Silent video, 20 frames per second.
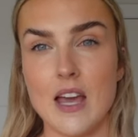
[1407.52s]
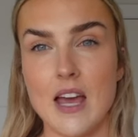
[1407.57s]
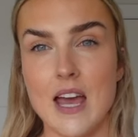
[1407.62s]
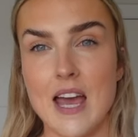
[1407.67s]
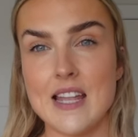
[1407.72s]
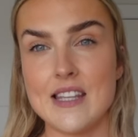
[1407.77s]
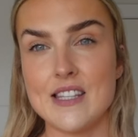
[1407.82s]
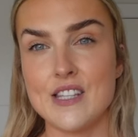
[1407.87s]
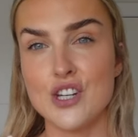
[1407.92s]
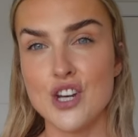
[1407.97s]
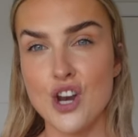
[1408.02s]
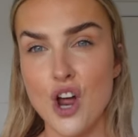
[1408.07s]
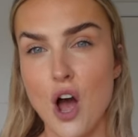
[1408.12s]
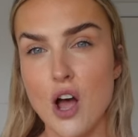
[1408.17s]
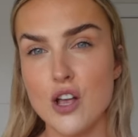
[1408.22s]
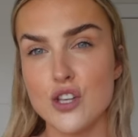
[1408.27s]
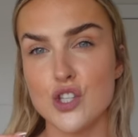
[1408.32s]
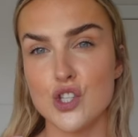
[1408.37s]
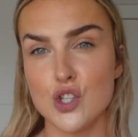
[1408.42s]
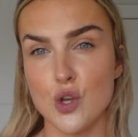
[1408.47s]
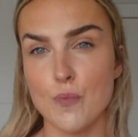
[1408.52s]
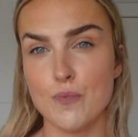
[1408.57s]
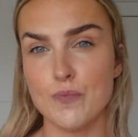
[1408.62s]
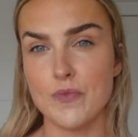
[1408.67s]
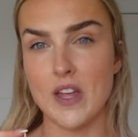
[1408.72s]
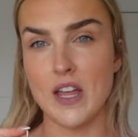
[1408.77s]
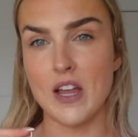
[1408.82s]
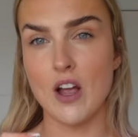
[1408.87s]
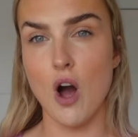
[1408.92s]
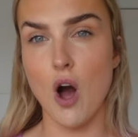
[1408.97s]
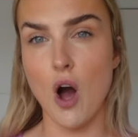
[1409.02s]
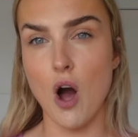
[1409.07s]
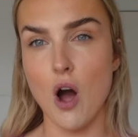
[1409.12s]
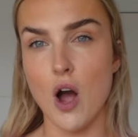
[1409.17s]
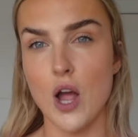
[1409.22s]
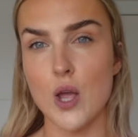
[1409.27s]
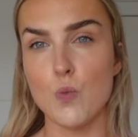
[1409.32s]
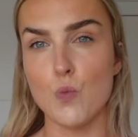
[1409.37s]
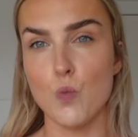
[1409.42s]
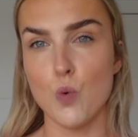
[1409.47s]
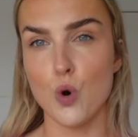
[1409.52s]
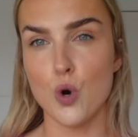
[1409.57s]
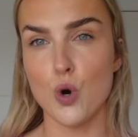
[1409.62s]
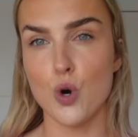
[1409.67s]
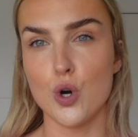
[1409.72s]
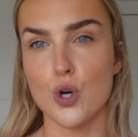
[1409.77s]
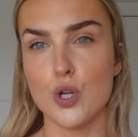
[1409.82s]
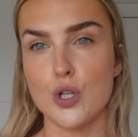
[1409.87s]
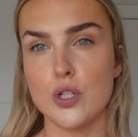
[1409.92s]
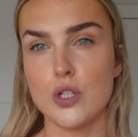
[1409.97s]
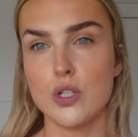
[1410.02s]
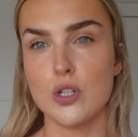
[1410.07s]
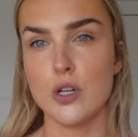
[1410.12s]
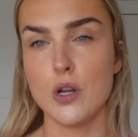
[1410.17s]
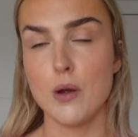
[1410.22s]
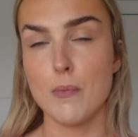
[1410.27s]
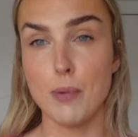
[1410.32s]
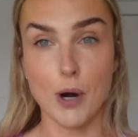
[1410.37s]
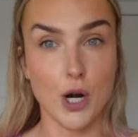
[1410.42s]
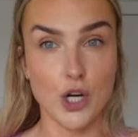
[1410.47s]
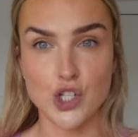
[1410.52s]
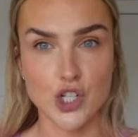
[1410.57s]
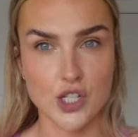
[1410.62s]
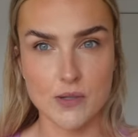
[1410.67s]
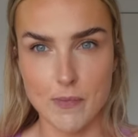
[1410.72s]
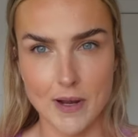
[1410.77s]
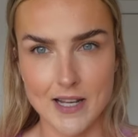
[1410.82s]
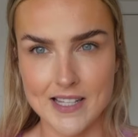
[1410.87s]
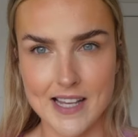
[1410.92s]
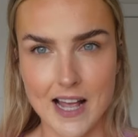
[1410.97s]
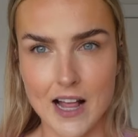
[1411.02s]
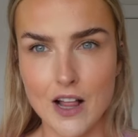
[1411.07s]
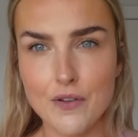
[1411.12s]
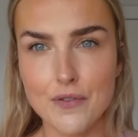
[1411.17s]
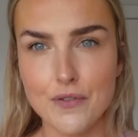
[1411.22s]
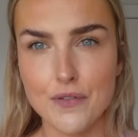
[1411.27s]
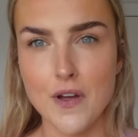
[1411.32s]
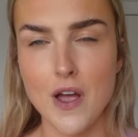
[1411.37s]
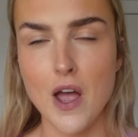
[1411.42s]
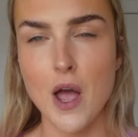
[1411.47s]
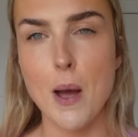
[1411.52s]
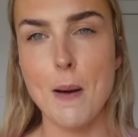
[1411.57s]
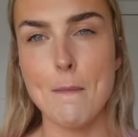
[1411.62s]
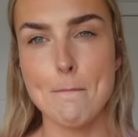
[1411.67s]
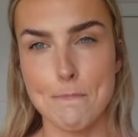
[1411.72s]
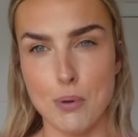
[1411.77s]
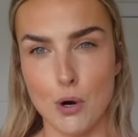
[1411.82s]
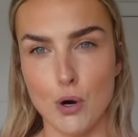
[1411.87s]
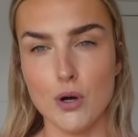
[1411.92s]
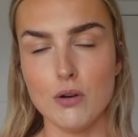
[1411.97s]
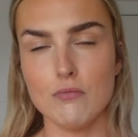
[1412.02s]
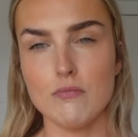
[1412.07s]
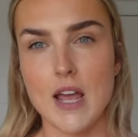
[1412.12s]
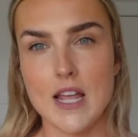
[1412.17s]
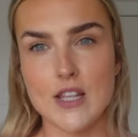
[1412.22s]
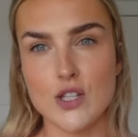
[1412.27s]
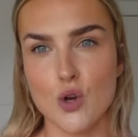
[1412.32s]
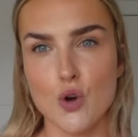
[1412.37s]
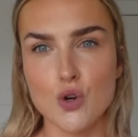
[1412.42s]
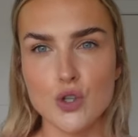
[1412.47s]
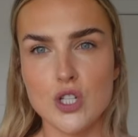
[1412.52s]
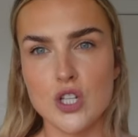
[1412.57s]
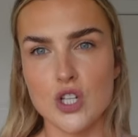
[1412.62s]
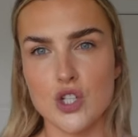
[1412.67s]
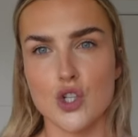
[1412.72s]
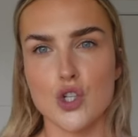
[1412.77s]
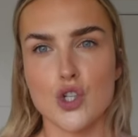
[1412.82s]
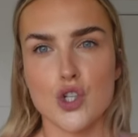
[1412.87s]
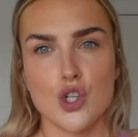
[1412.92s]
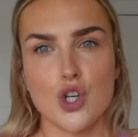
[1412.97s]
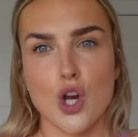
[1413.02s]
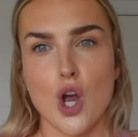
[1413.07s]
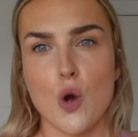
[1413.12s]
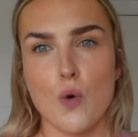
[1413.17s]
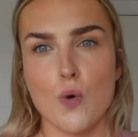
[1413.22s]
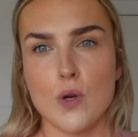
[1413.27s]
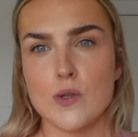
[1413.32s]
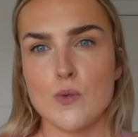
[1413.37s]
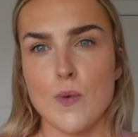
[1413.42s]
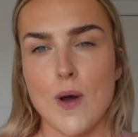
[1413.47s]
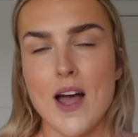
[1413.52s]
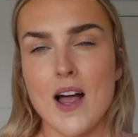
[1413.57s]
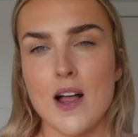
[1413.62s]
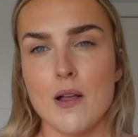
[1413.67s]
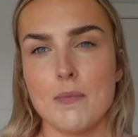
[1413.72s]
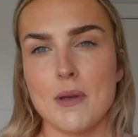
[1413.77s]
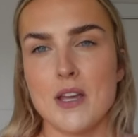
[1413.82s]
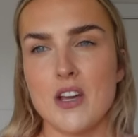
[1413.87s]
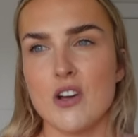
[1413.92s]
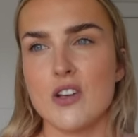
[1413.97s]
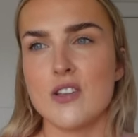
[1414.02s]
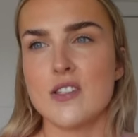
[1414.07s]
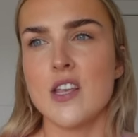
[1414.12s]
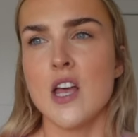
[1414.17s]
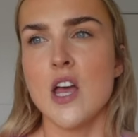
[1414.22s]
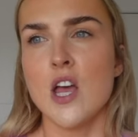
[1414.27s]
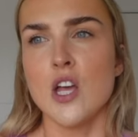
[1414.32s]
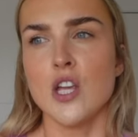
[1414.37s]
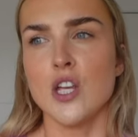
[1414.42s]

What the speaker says: It's not something I would purchase myself, but it's good to just show as well, because,